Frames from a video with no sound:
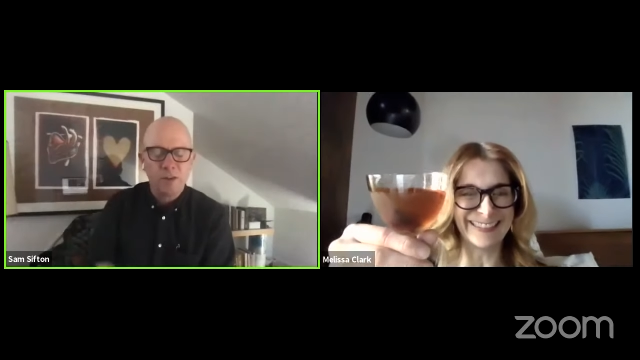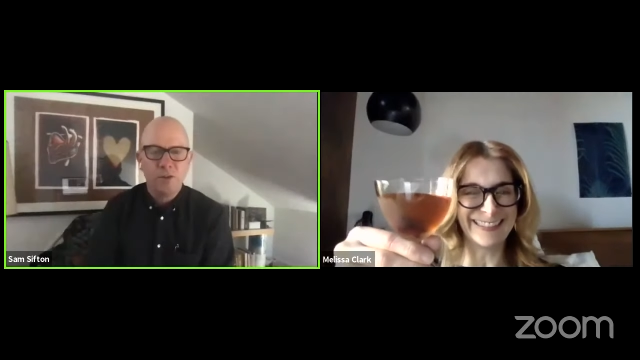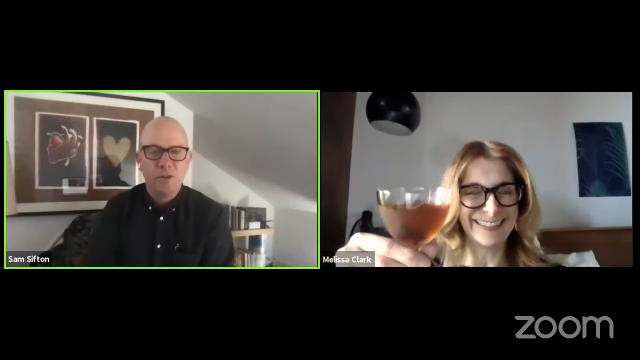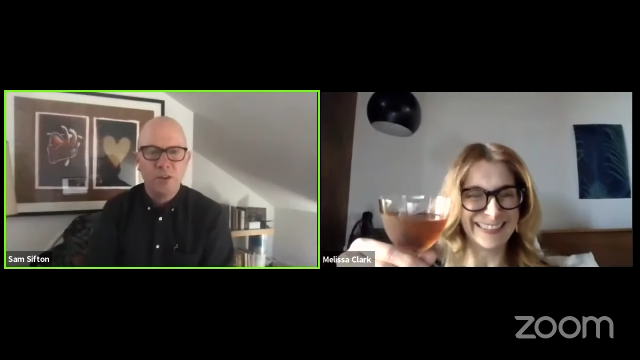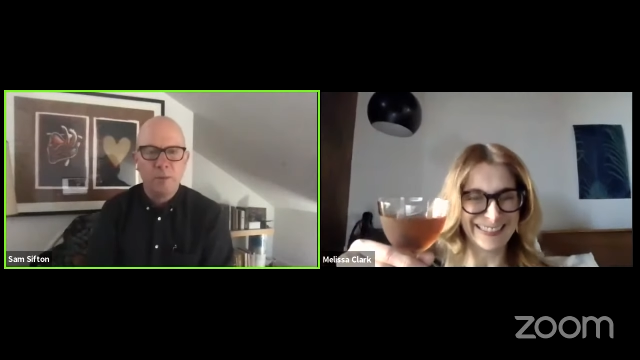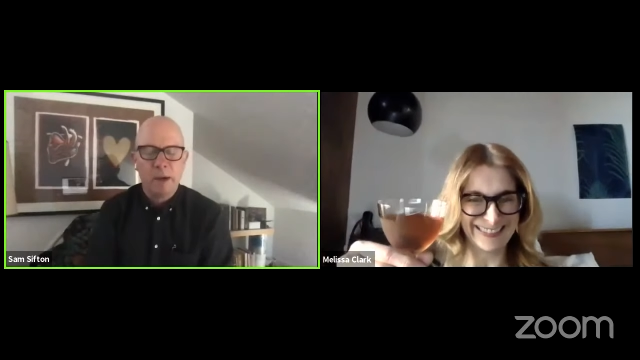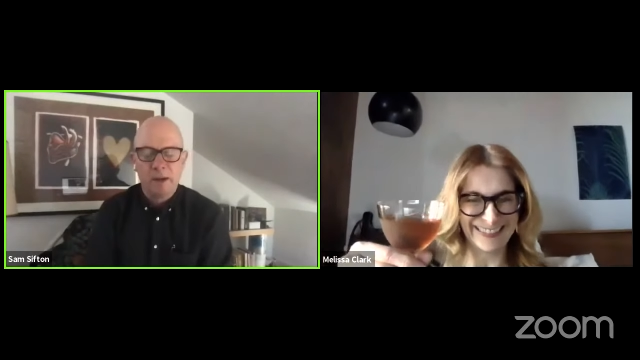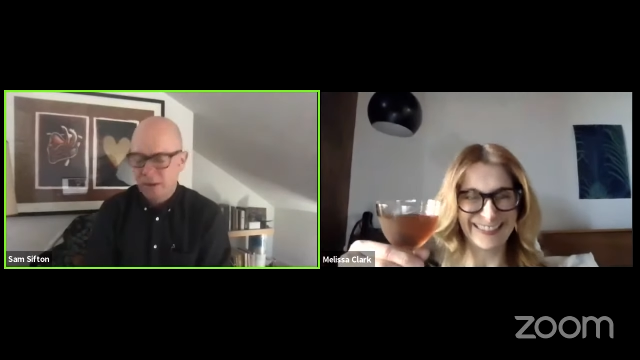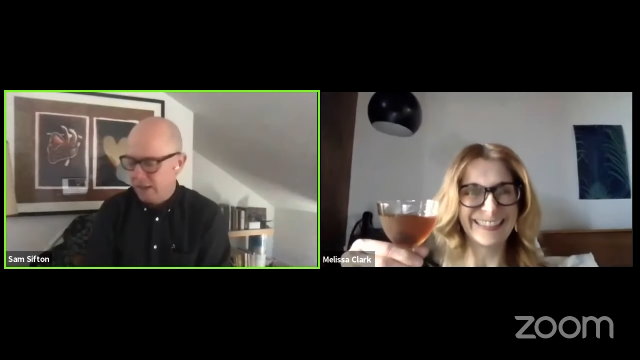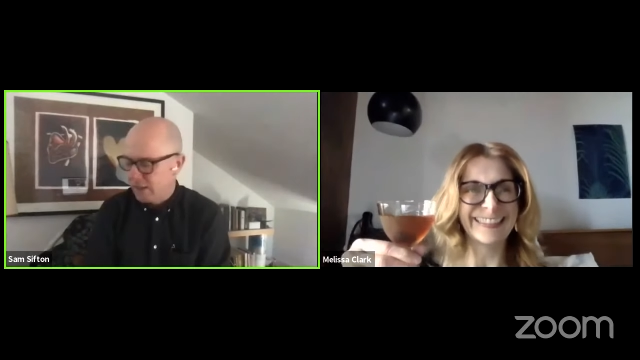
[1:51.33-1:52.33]
Speaker 1: the truth of the
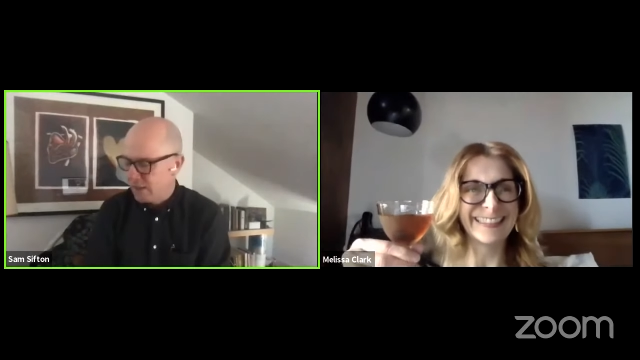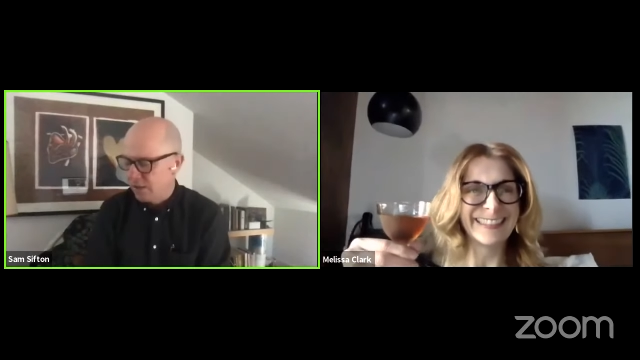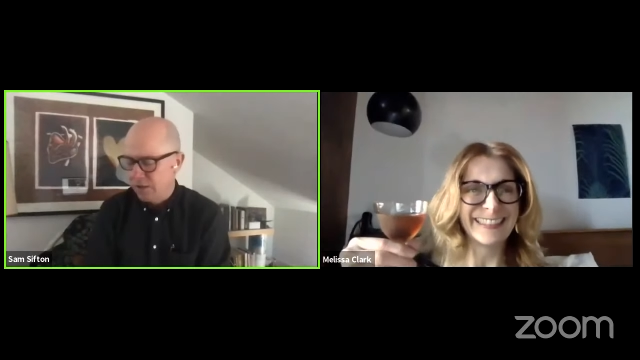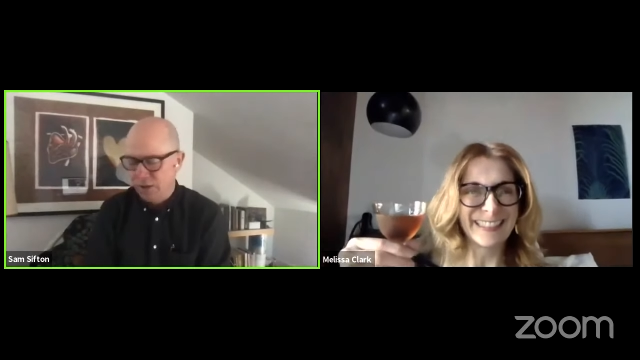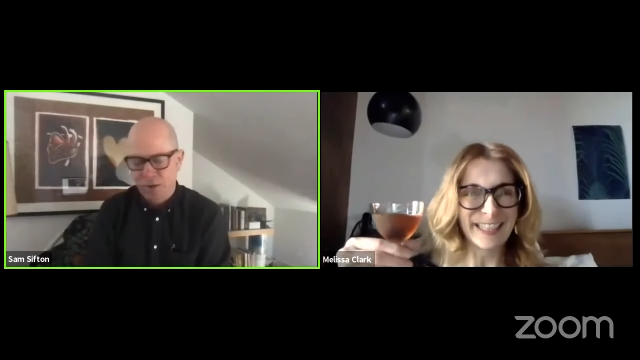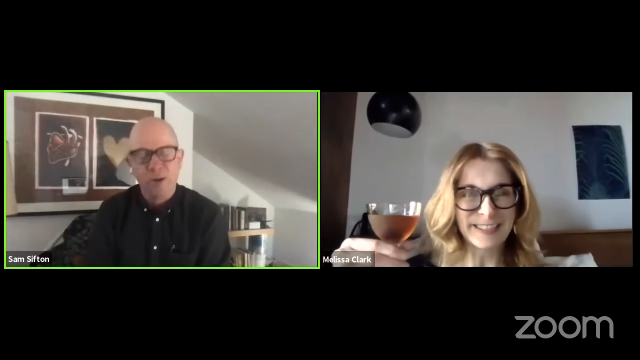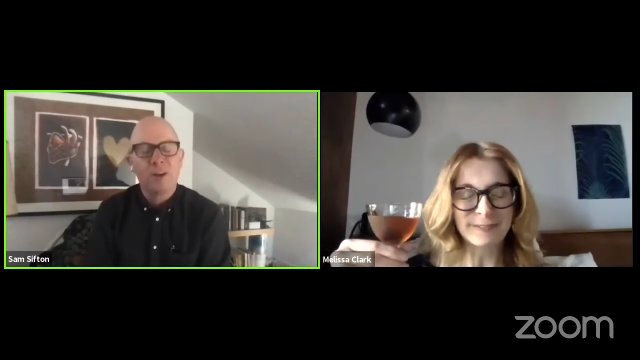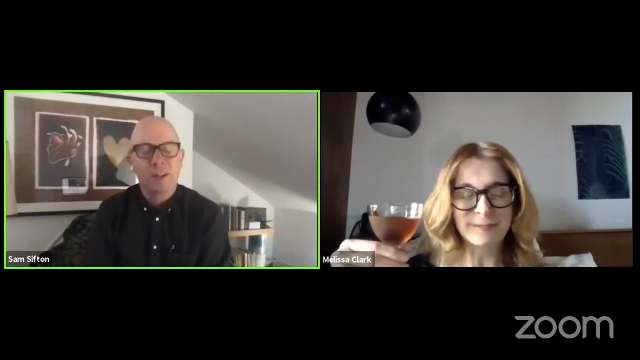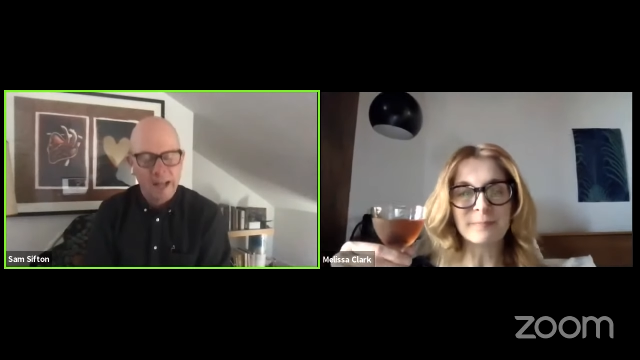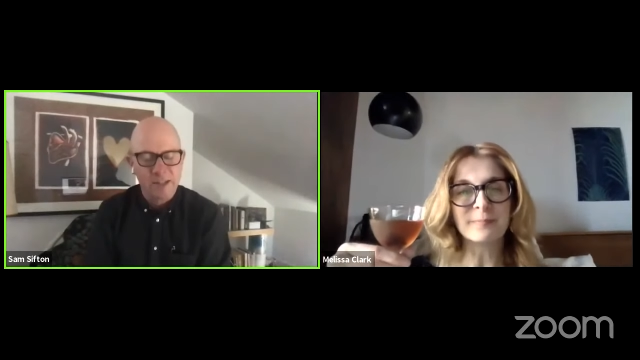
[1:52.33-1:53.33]
matter is,
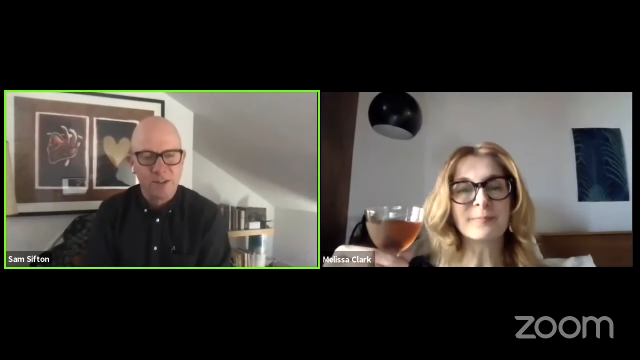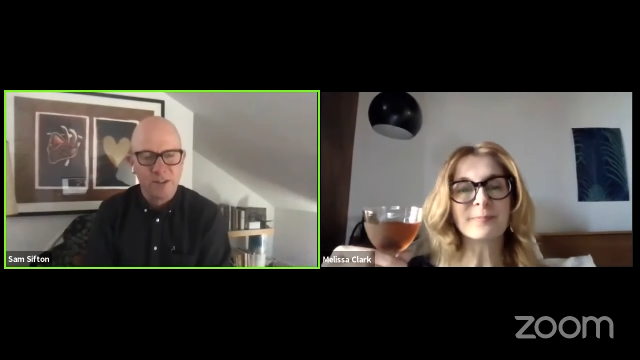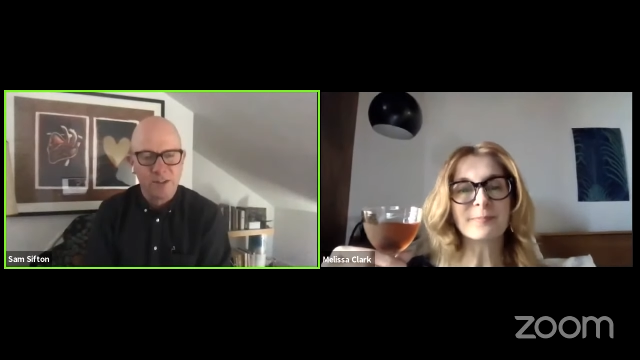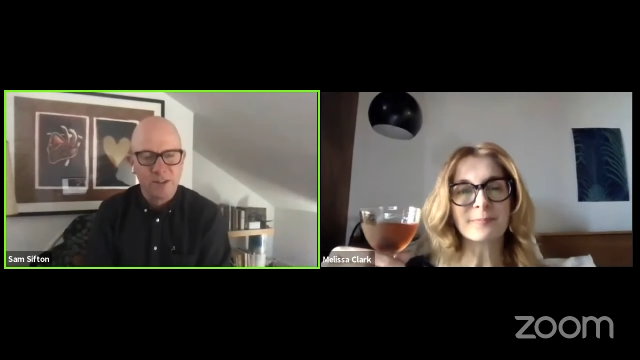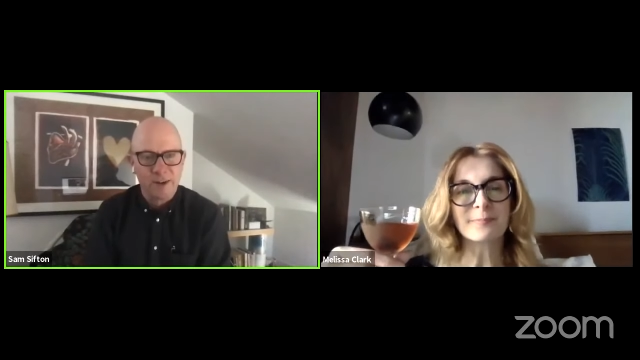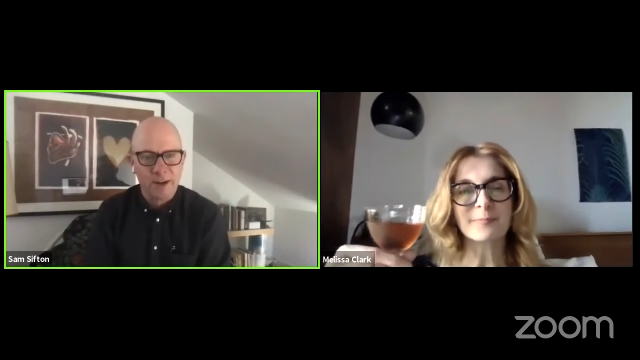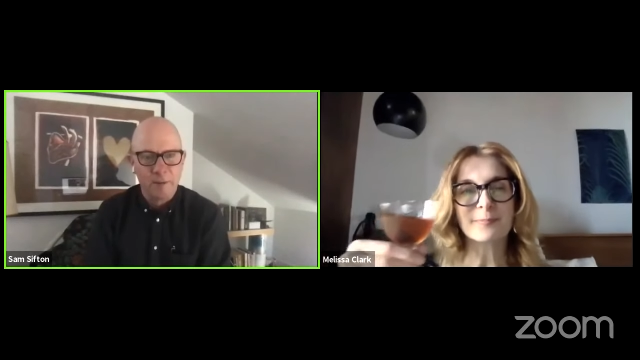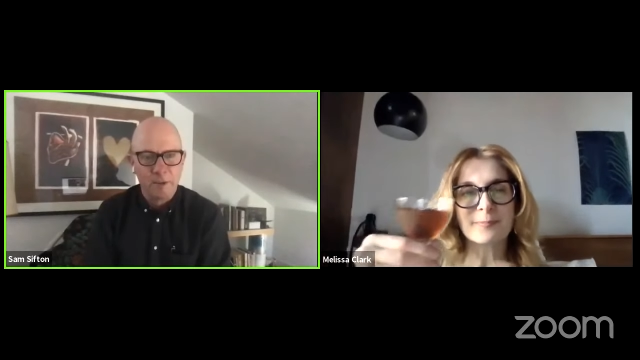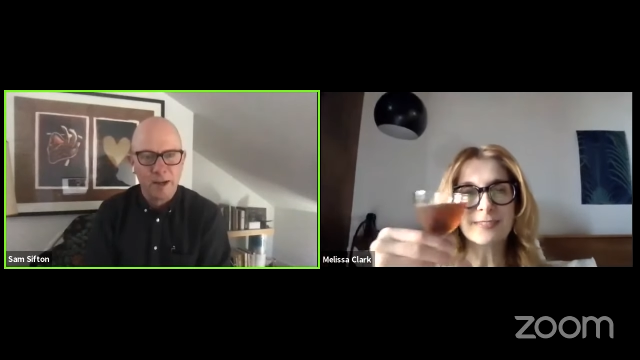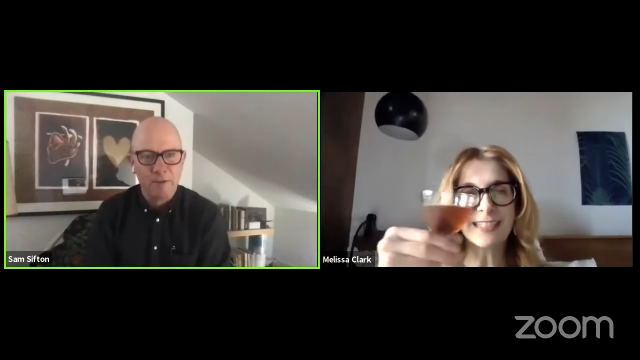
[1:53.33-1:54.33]
you're classier than I
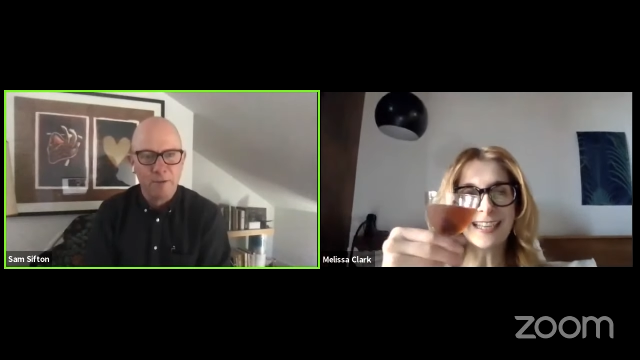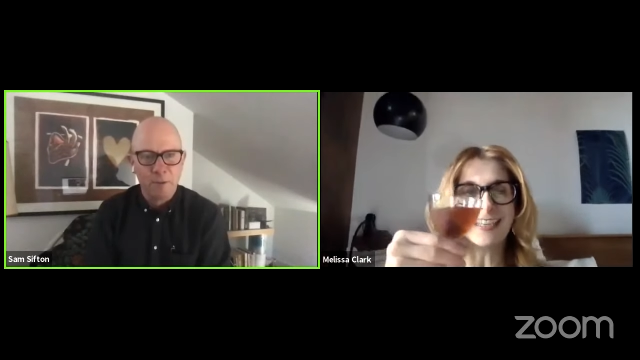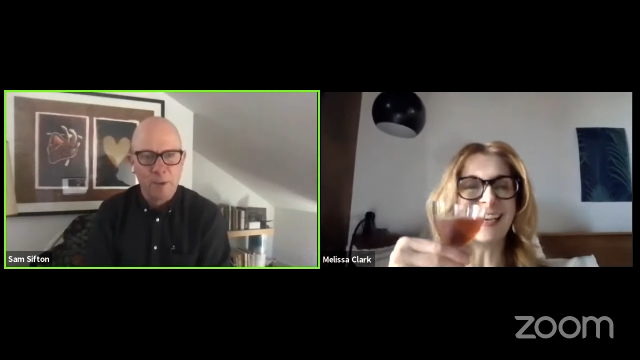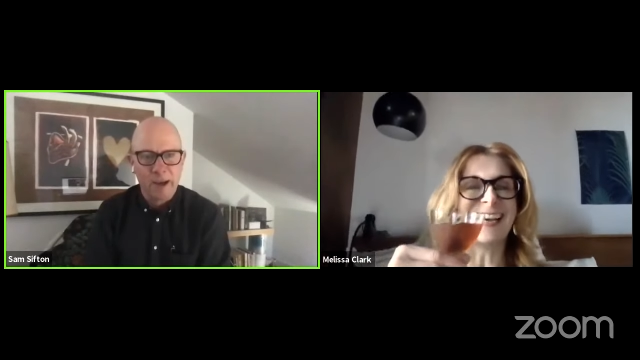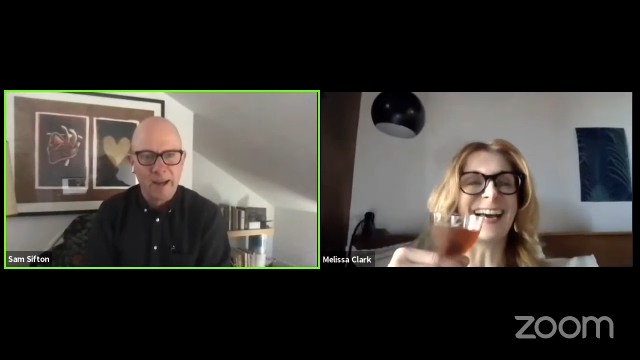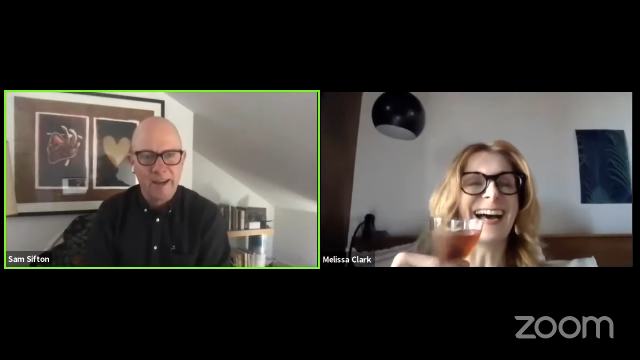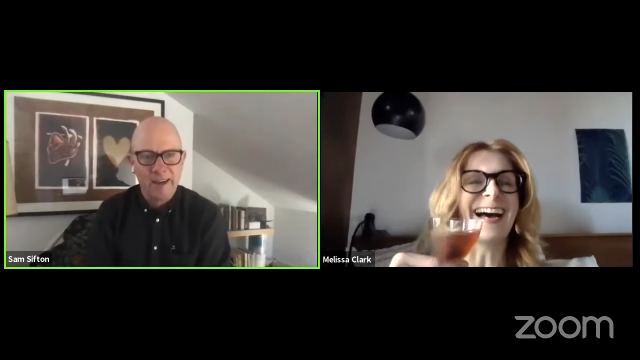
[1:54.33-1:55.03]
am in every way.